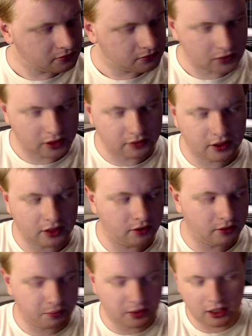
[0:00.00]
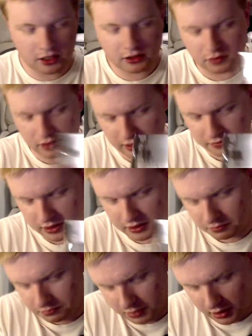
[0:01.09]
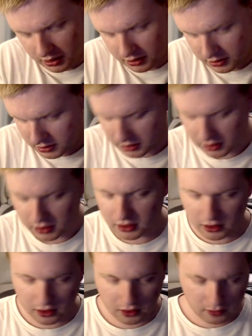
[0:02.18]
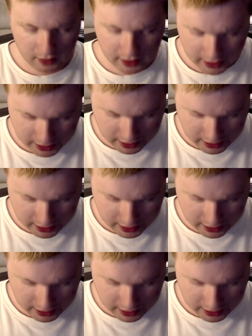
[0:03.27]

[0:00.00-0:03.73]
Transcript: Here we go, the box. What comes in the box? We